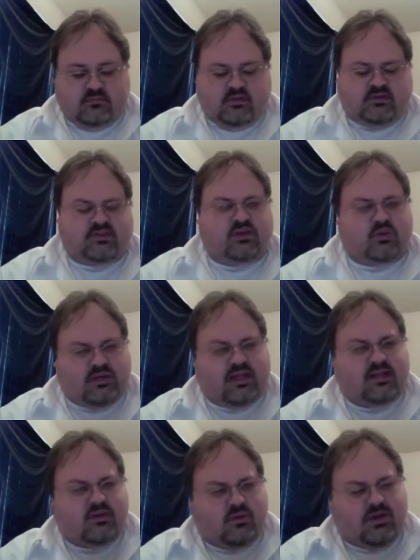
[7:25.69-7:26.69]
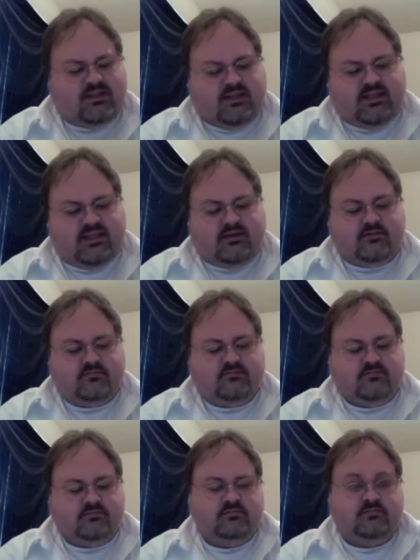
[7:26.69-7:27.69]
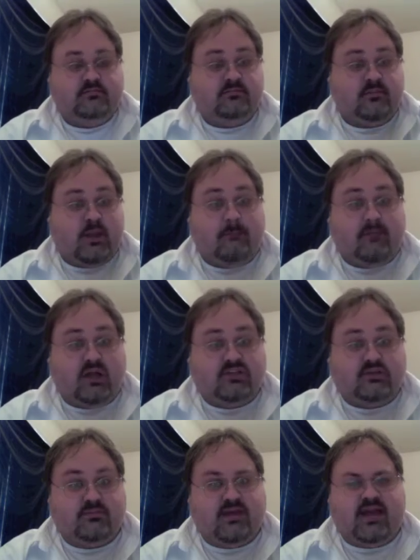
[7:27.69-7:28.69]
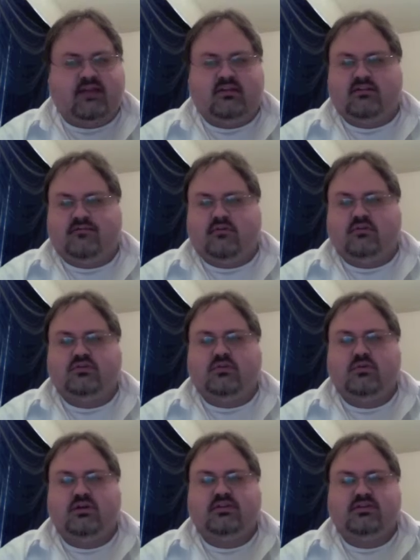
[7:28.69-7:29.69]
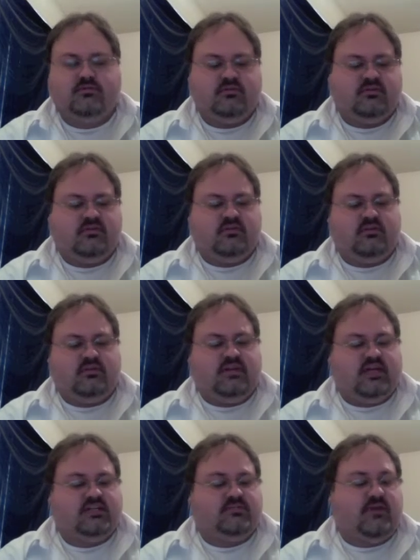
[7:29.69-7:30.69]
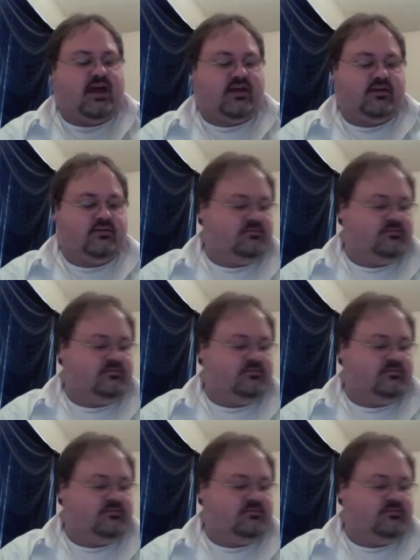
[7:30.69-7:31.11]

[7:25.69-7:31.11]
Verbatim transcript: So not quite the uh, monster pack that the first one was. Next pack.